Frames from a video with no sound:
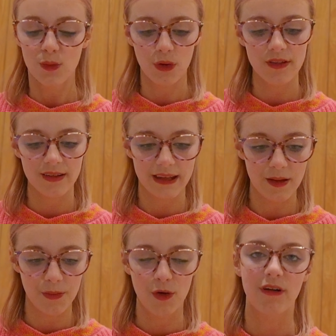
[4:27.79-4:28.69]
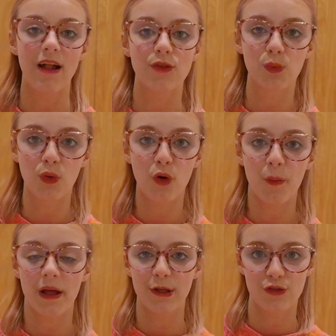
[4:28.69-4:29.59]
You want to keep your rats warm
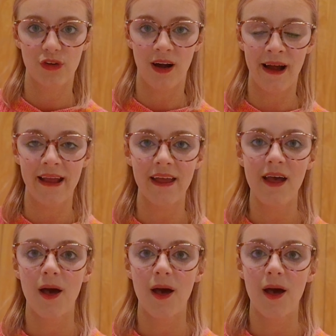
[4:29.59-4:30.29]
and dry.